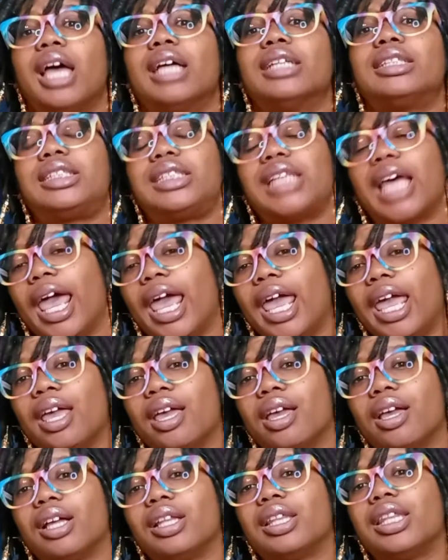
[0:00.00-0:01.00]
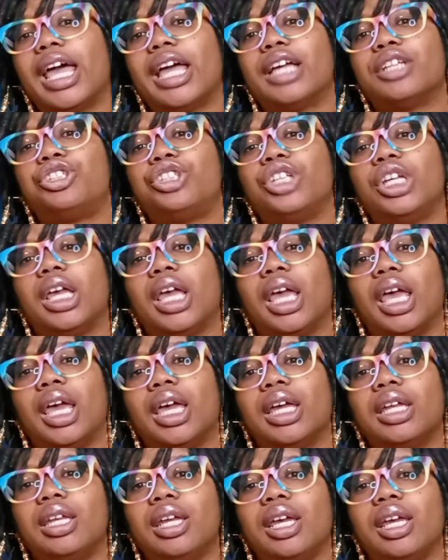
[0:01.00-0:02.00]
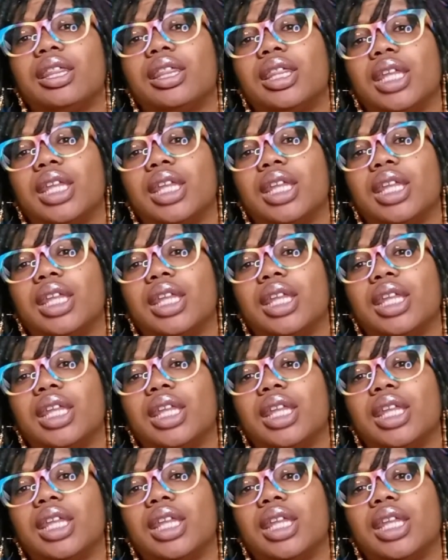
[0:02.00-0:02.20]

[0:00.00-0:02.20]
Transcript: Saying that she ended